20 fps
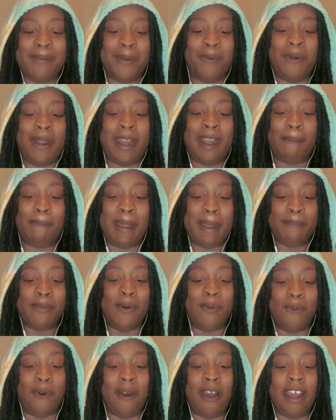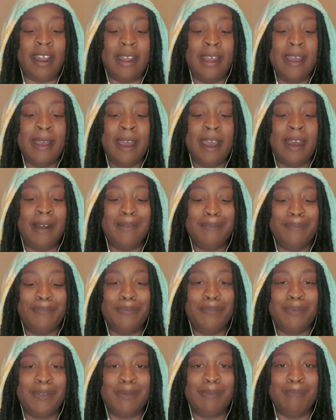where people want
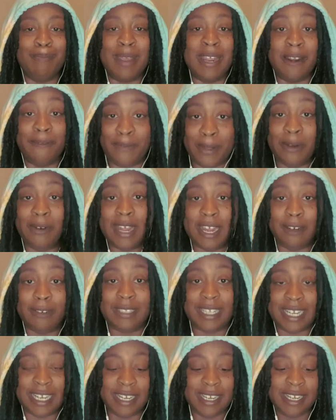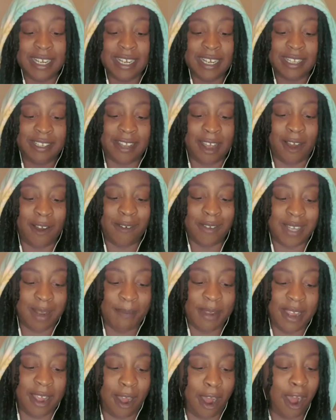me to feel guilty. So some of
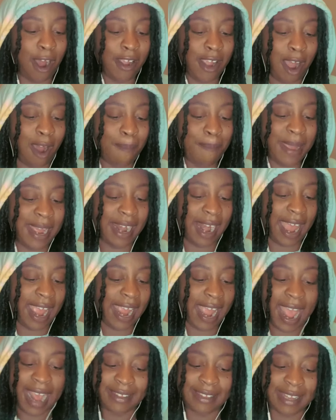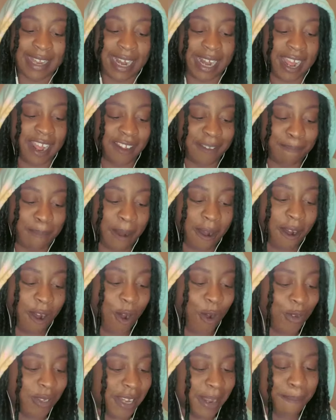y'all be like accidentally
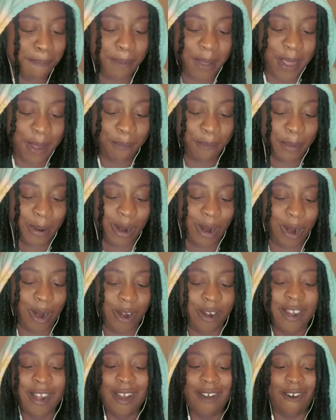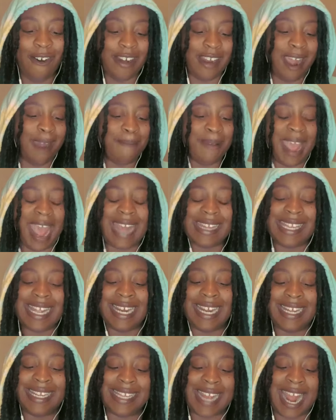exposing people, or y'all be
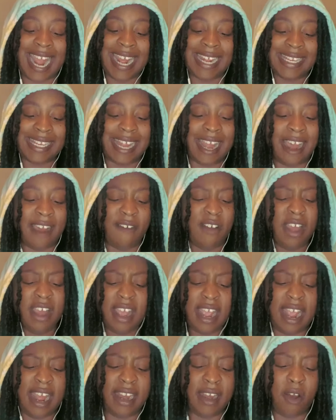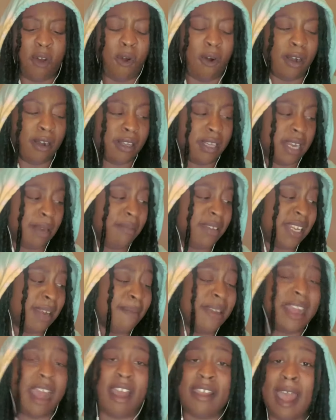accidentally saying stuff, and or some of
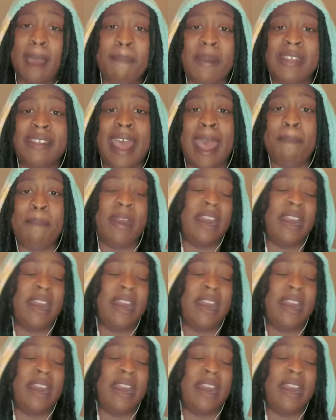y'all be tapping